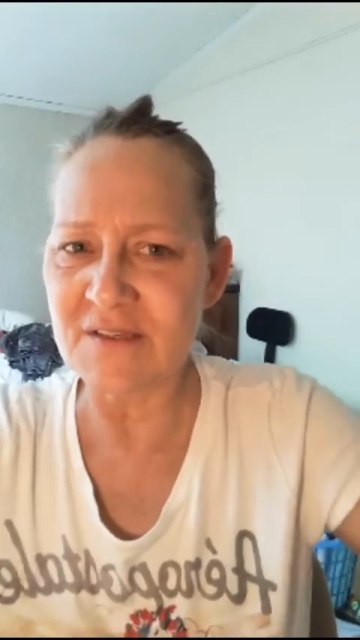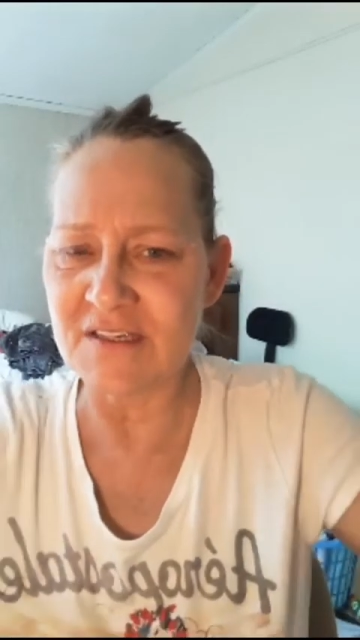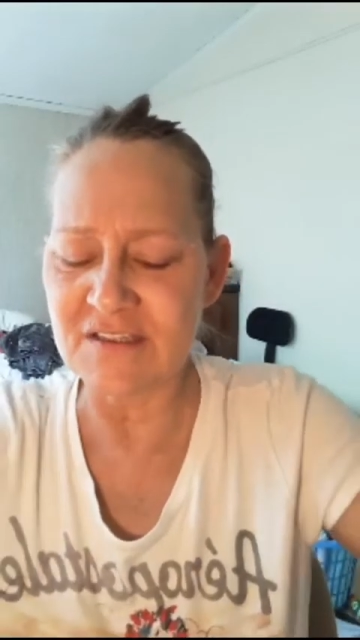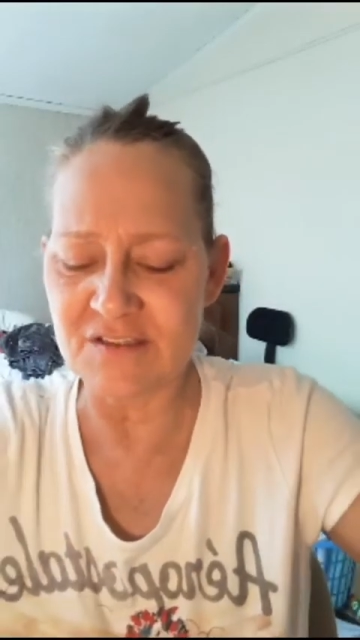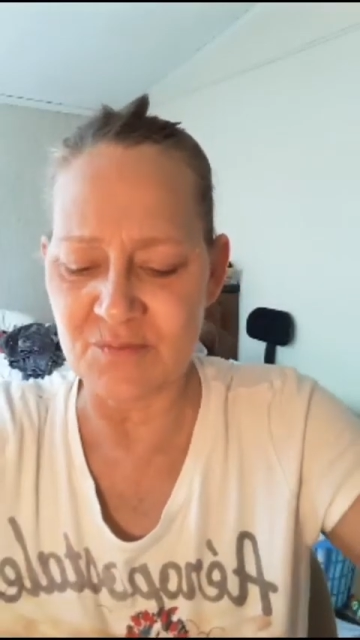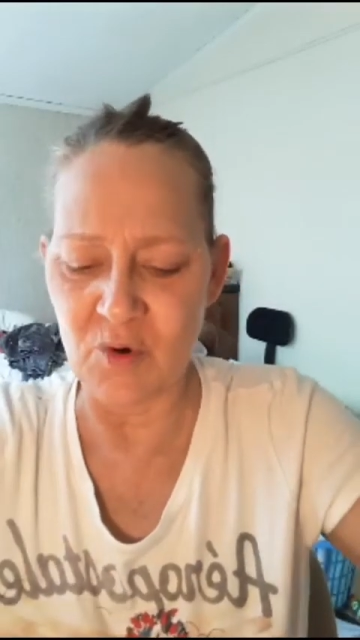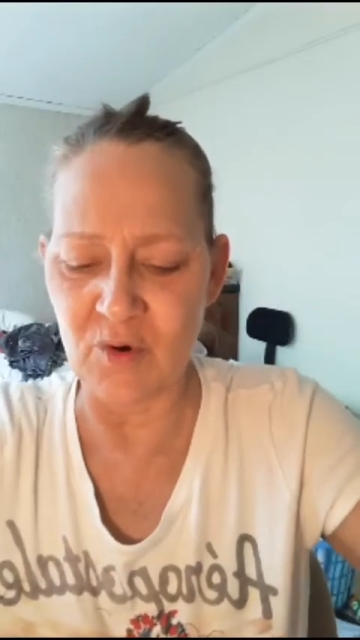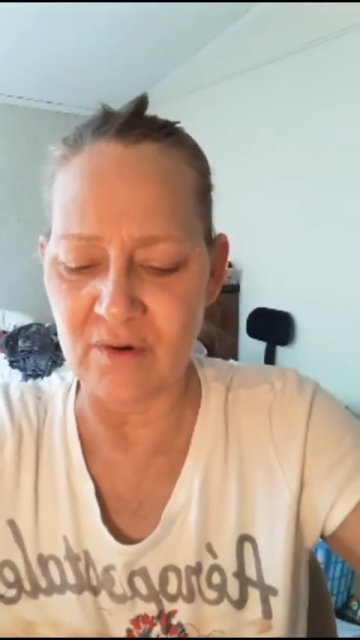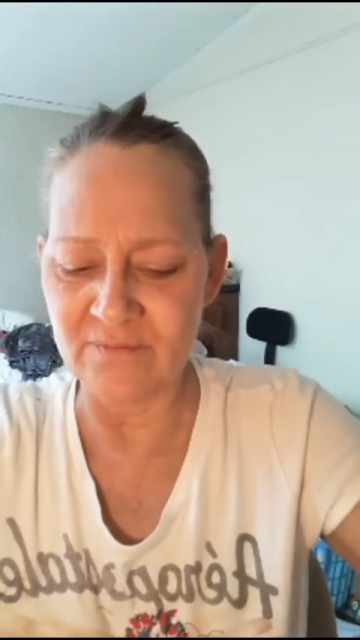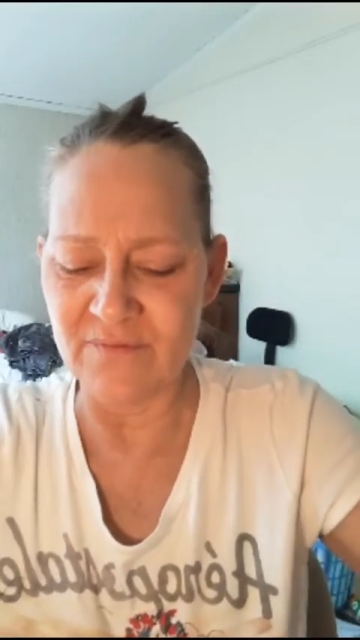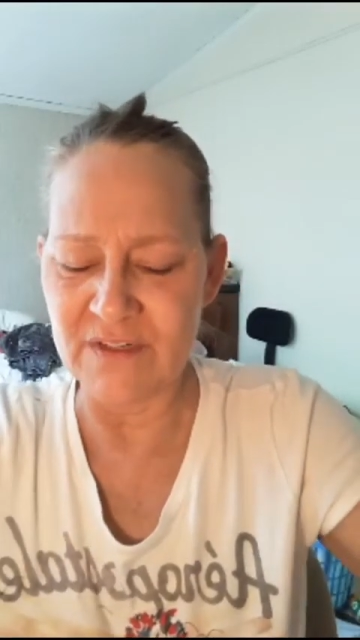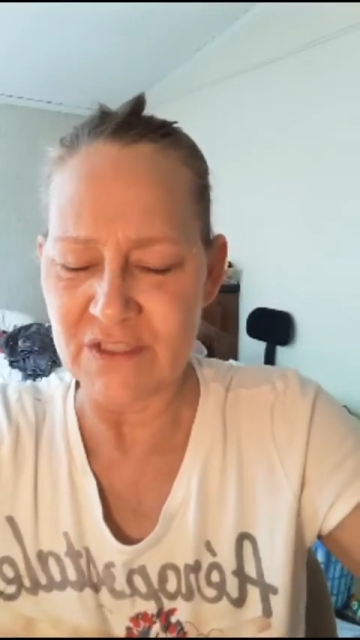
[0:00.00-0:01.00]
more
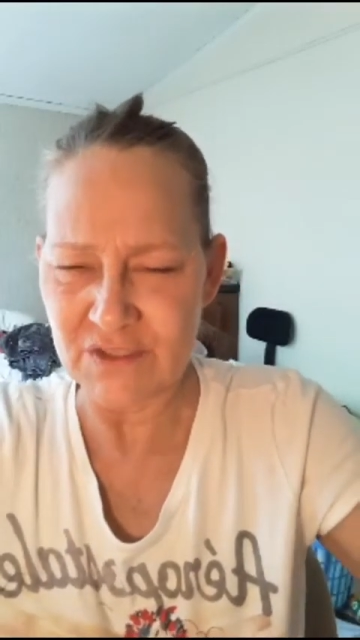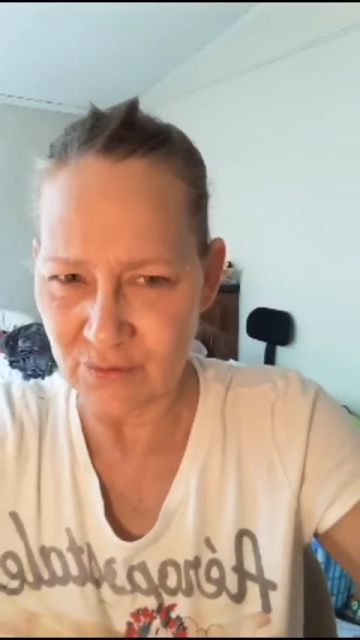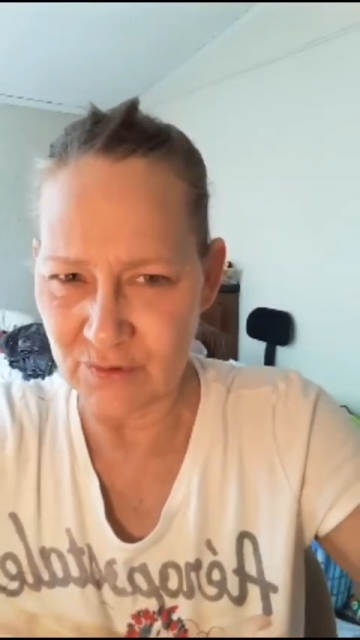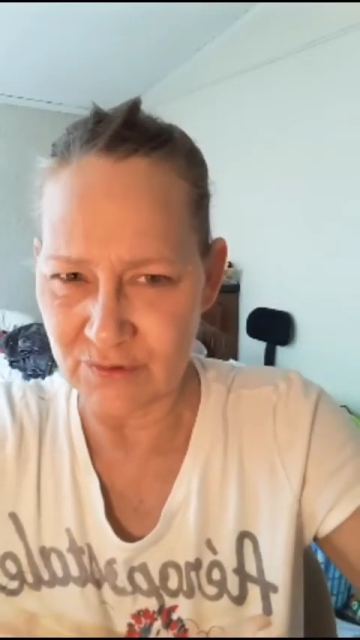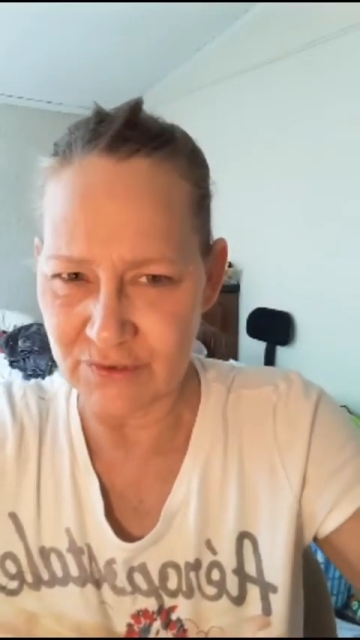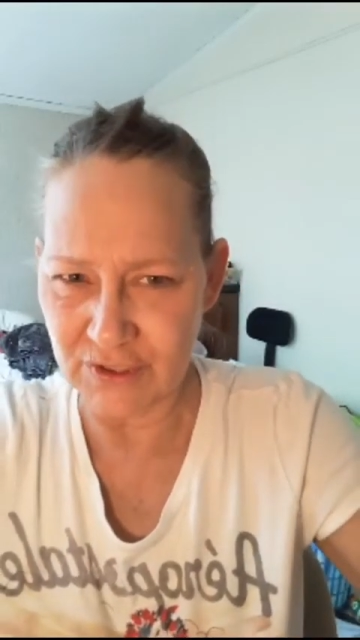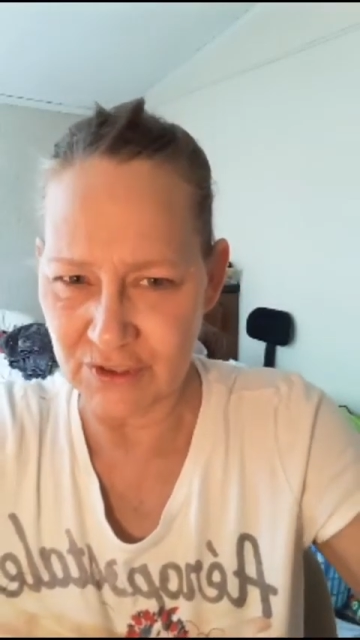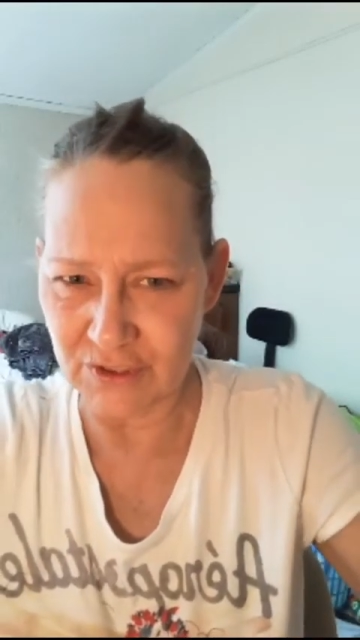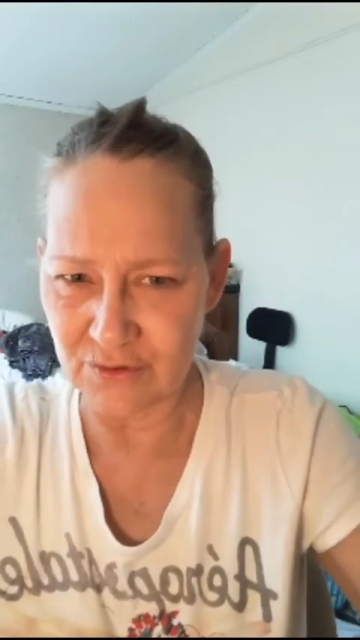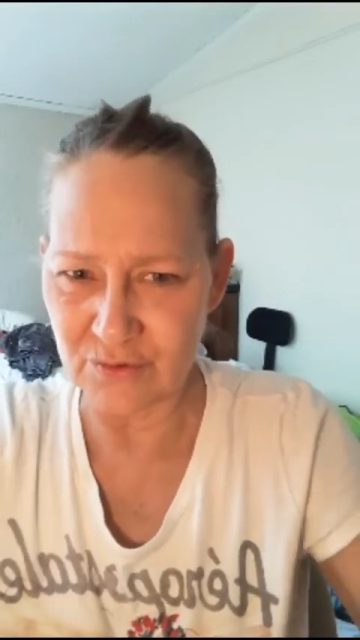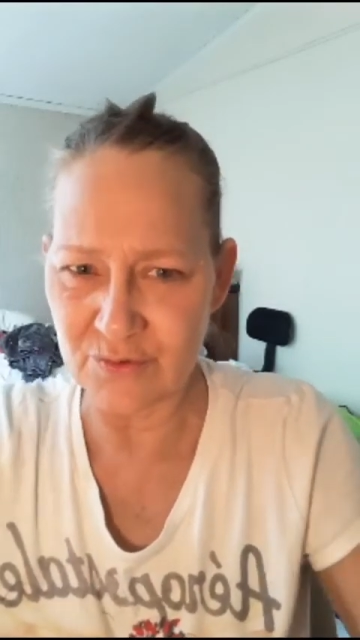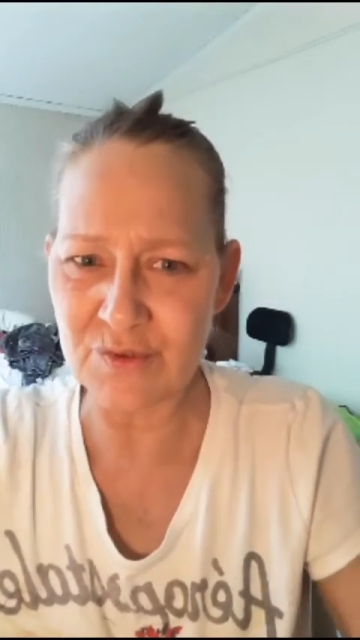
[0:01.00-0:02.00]
visceral,
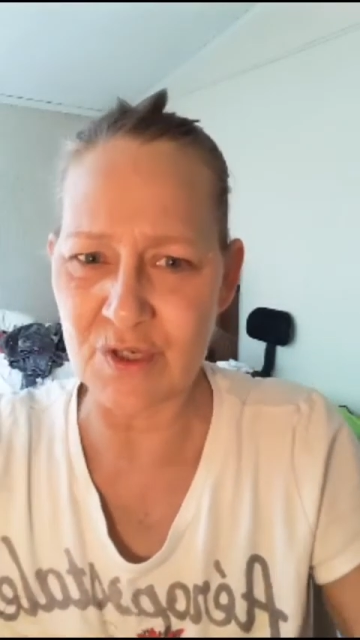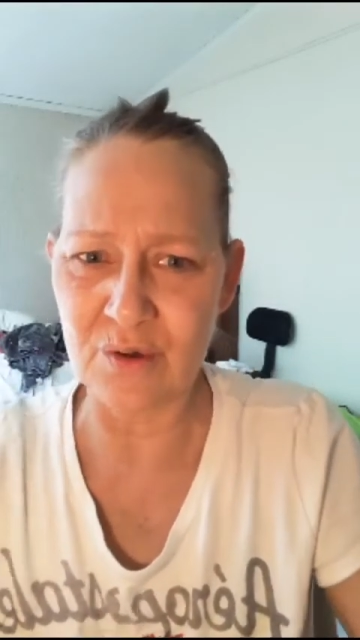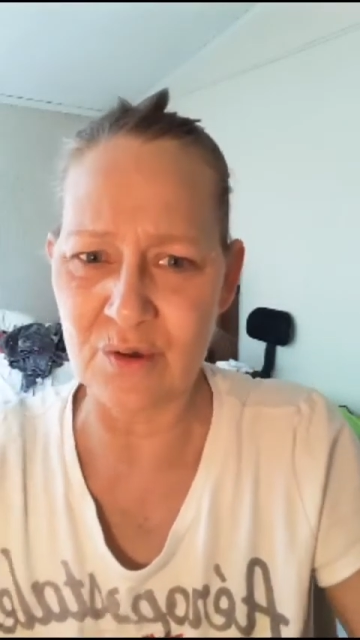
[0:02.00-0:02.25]
too, so.